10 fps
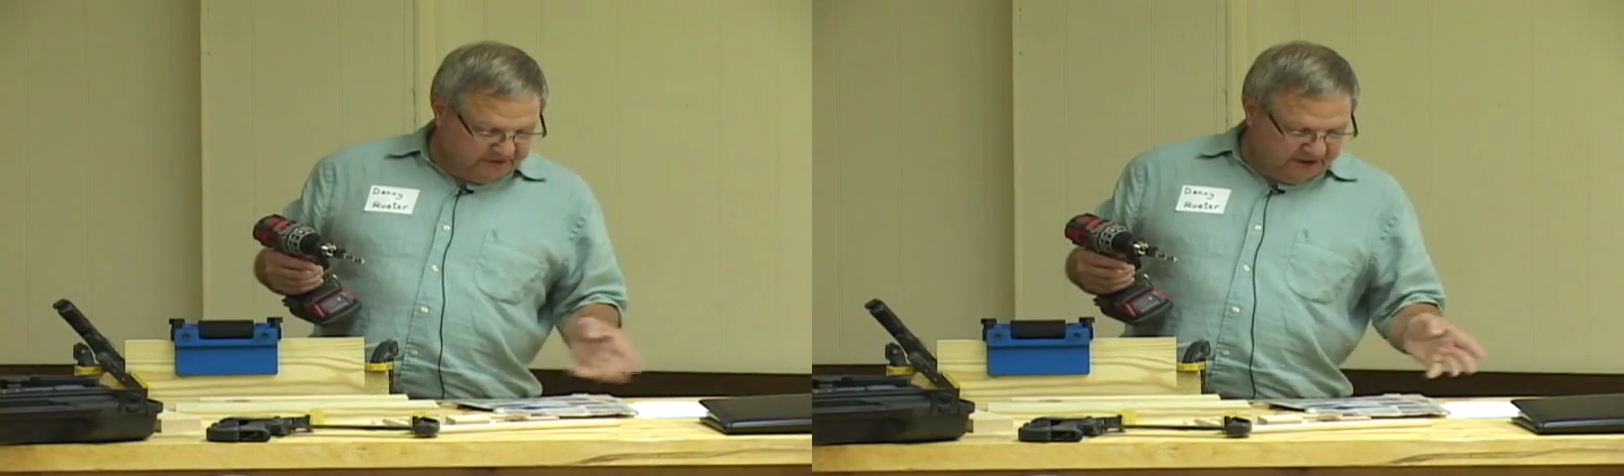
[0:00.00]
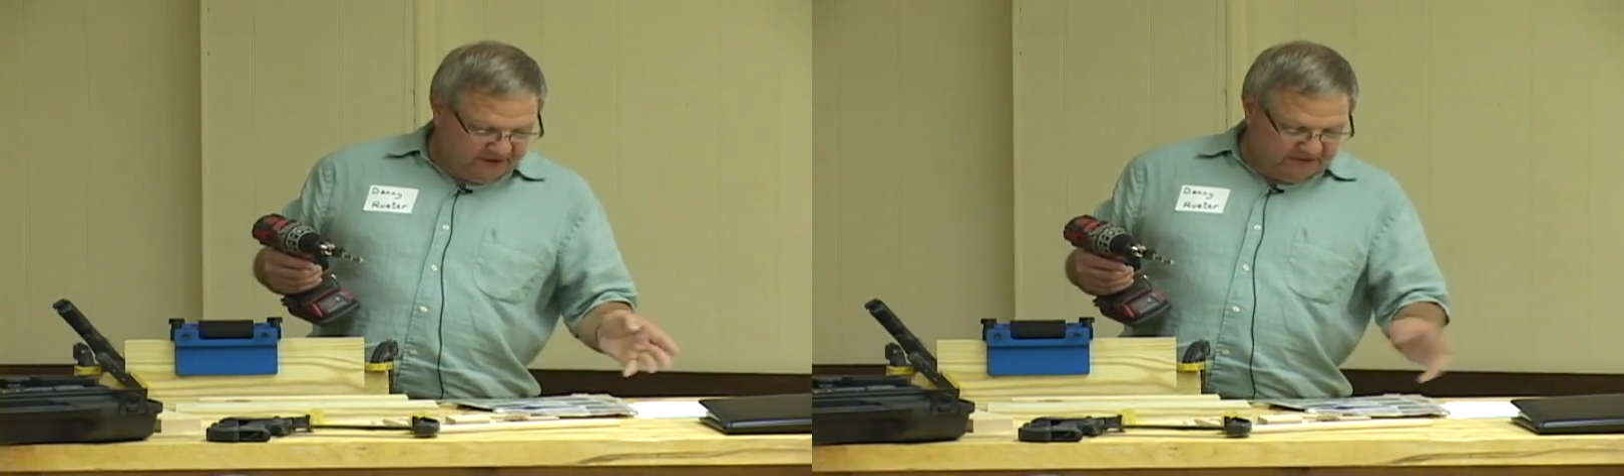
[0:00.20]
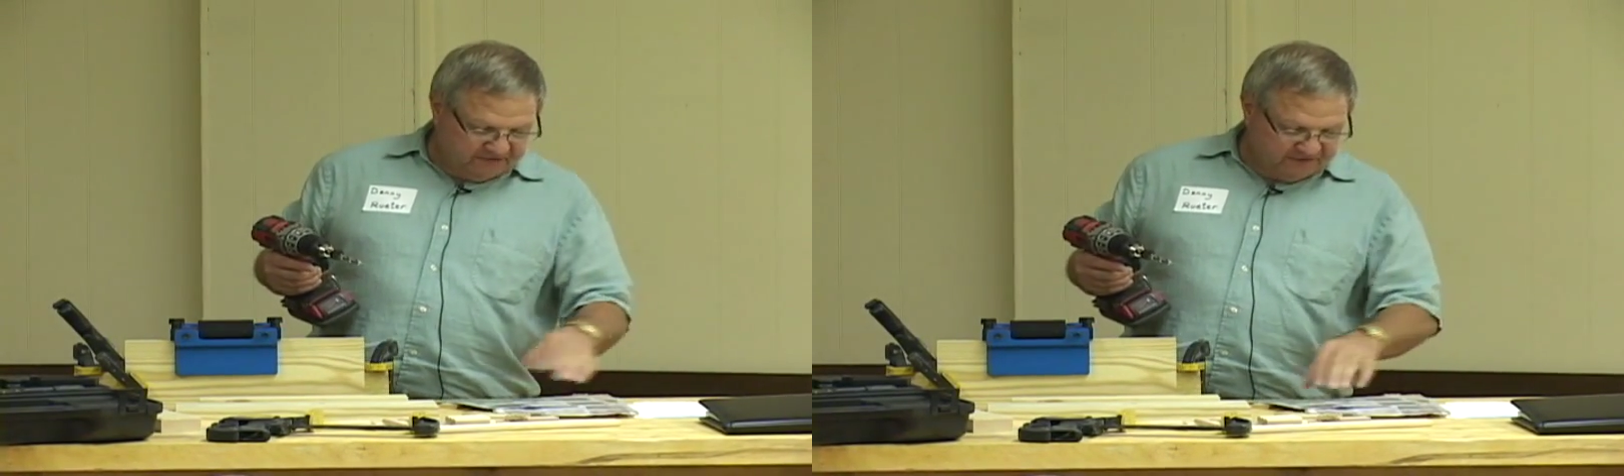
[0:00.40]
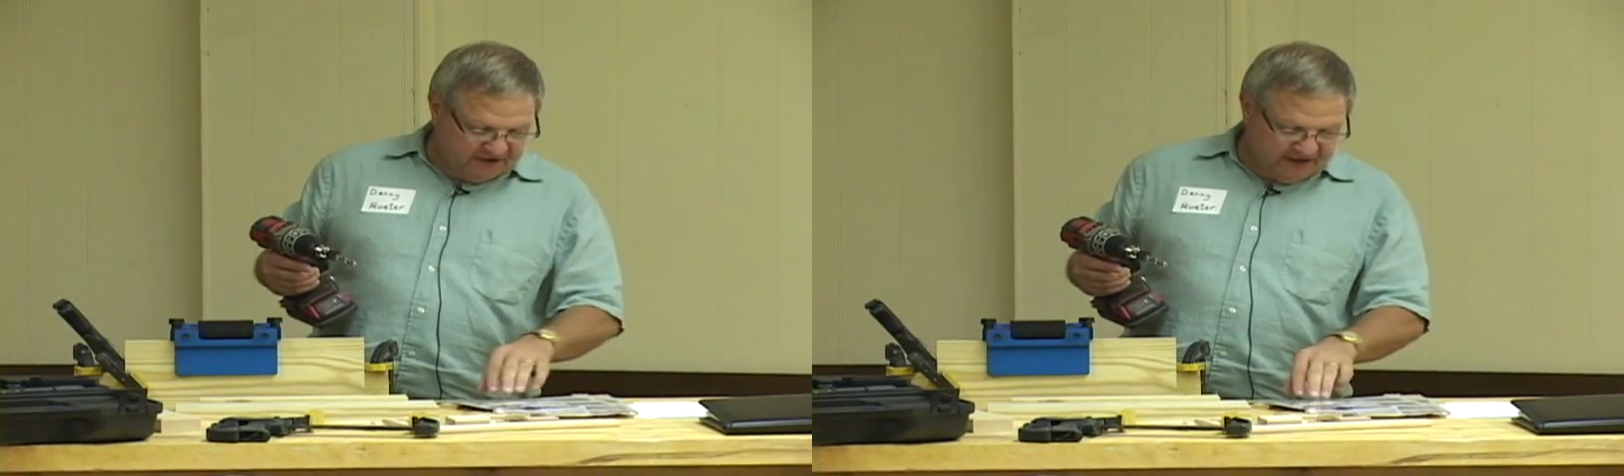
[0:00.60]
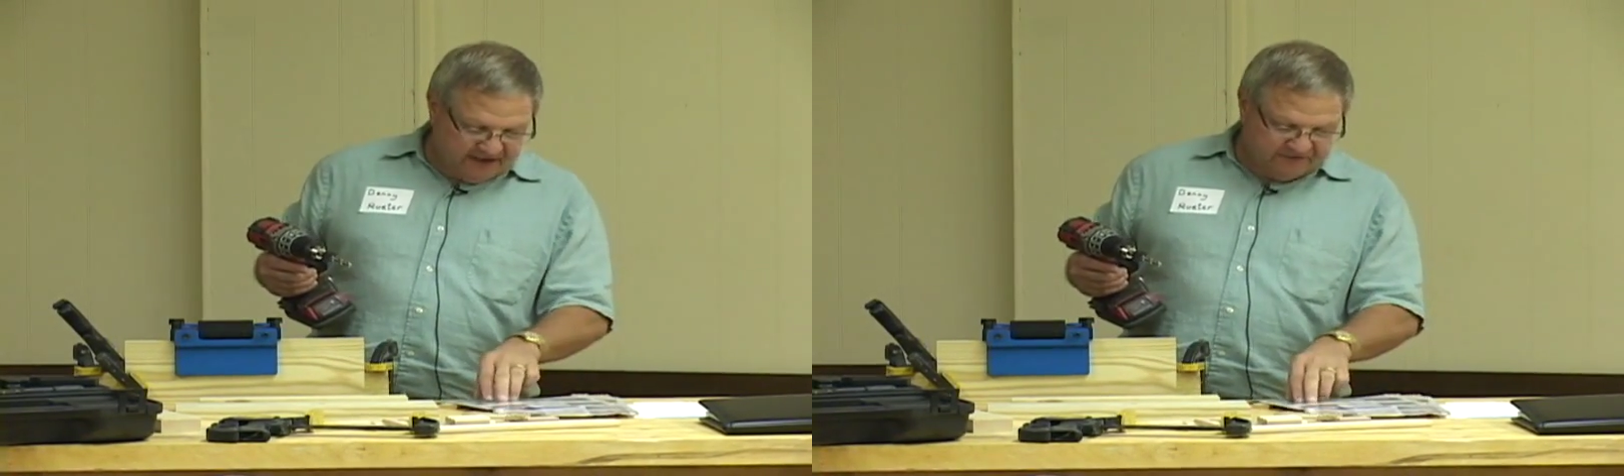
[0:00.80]
And in this
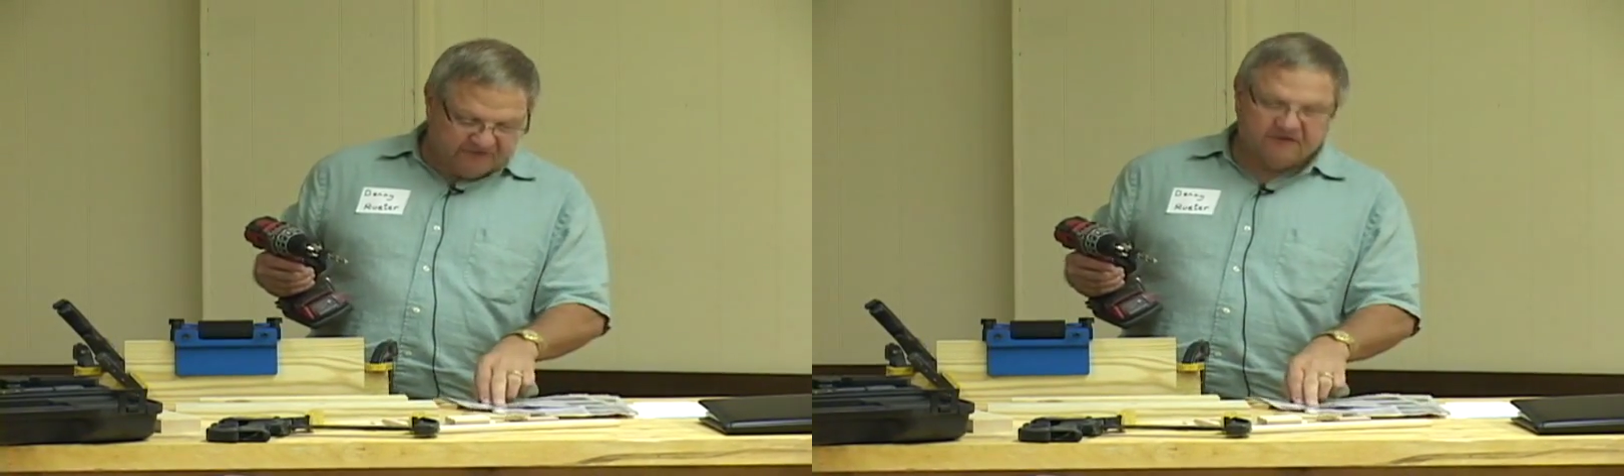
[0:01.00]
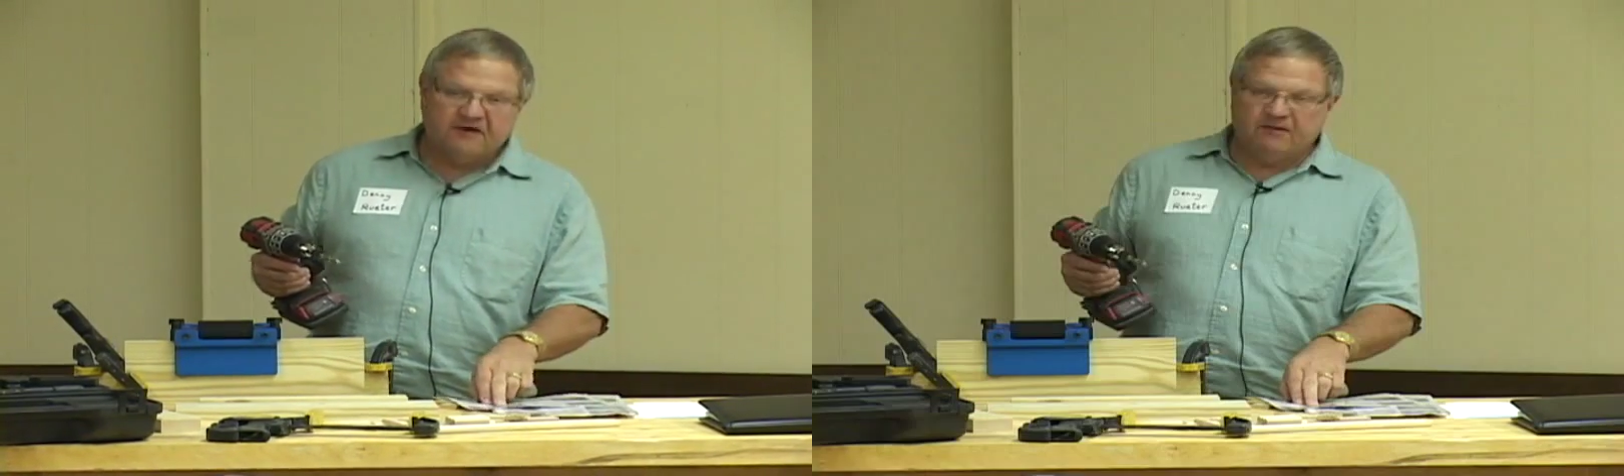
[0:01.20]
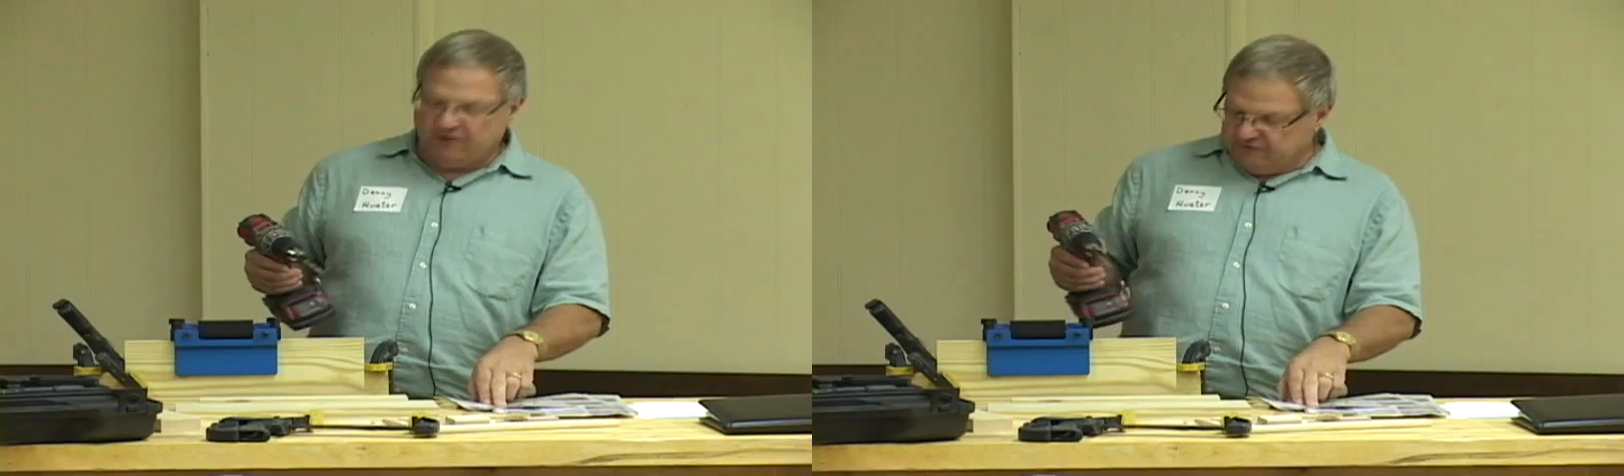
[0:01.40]
case, I'm